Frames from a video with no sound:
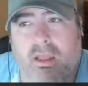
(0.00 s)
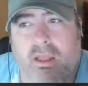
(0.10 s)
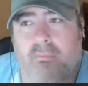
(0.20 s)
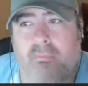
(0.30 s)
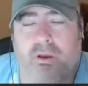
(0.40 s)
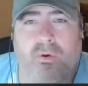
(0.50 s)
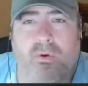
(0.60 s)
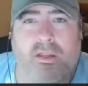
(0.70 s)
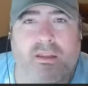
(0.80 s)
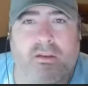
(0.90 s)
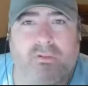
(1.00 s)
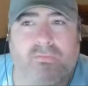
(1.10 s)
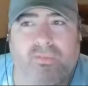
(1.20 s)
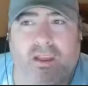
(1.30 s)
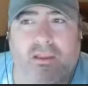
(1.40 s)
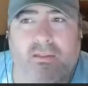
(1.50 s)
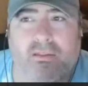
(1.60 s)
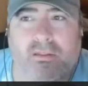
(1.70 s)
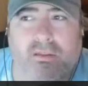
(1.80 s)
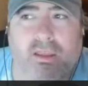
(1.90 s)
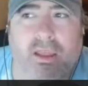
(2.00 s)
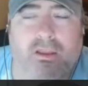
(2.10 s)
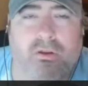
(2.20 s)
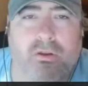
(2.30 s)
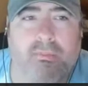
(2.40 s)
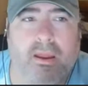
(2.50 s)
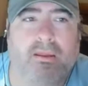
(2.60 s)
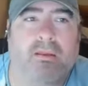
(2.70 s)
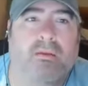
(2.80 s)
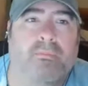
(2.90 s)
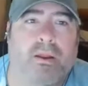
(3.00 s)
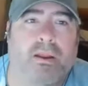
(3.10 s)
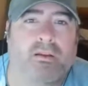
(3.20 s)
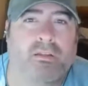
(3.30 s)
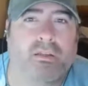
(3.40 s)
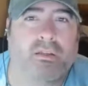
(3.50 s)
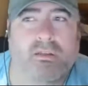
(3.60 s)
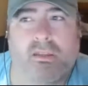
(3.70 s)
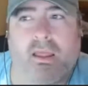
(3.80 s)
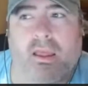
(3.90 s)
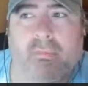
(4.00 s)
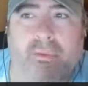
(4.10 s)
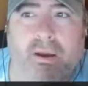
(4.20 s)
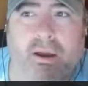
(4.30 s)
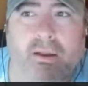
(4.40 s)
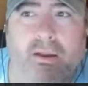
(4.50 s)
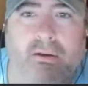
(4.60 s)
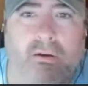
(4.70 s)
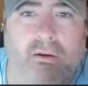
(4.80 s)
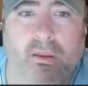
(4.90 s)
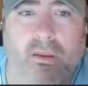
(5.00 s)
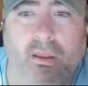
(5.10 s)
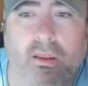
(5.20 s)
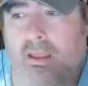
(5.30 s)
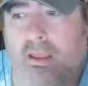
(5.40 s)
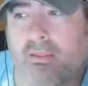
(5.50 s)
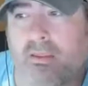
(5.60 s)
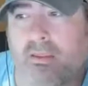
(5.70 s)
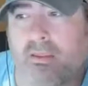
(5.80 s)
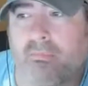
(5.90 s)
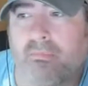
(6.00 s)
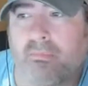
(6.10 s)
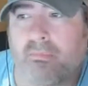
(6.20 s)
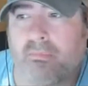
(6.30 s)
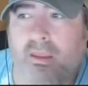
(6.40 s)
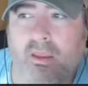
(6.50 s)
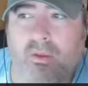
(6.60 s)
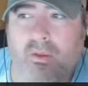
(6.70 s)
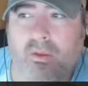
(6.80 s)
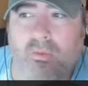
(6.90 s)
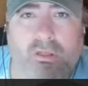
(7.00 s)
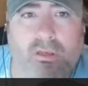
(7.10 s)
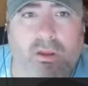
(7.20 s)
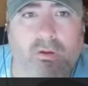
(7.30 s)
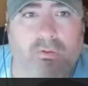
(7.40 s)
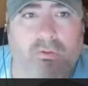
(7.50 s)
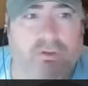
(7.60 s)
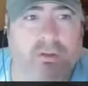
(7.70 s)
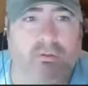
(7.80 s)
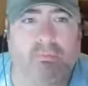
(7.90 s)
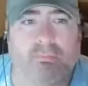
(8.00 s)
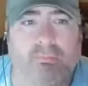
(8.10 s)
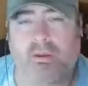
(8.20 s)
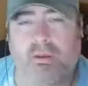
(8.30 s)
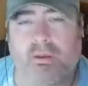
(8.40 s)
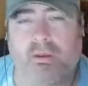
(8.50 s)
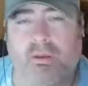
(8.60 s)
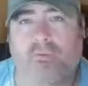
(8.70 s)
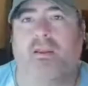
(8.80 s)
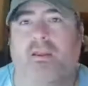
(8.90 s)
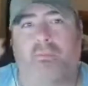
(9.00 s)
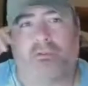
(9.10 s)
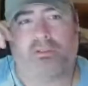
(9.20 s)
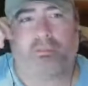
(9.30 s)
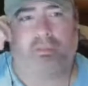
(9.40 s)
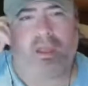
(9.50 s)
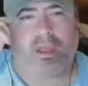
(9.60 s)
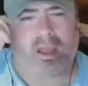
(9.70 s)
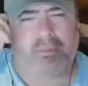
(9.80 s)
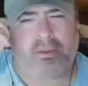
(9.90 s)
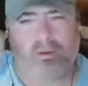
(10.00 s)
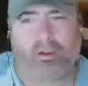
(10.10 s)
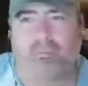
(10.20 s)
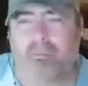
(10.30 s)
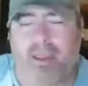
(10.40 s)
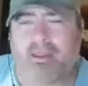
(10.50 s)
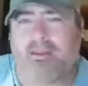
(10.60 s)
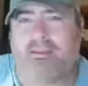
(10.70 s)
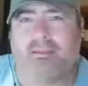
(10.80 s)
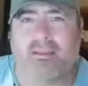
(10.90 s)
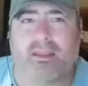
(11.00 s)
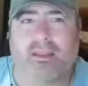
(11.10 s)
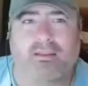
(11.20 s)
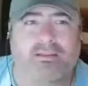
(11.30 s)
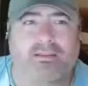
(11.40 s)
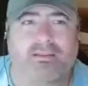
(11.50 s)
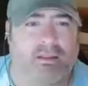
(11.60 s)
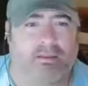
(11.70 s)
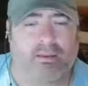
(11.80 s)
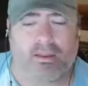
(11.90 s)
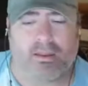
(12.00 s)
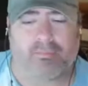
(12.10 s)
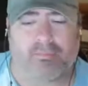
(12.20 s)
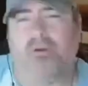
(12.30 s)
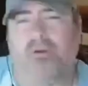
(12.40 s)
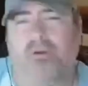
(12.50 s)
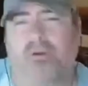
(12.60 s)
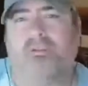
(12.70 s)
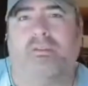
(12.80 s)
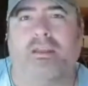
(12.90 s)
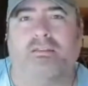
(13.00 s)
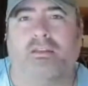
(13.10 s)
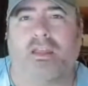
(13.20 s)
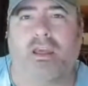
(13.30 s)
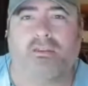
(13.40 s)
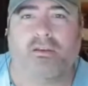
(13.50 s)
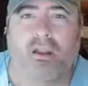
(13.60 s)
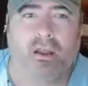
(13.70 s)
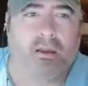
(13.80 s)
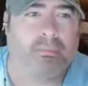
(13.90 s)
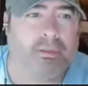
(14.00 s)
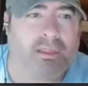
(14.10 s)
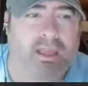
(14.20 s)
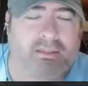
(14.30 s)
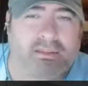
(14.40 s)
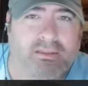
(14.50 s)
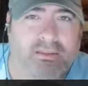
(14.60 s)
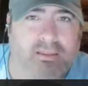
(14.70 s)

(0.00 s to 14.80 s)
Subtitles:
but it wasn't in your face. Yeah, you can make a comparison to the Empire and in the Ewoks, to Vietnam or something. I mean, you could make links and put things together, but that's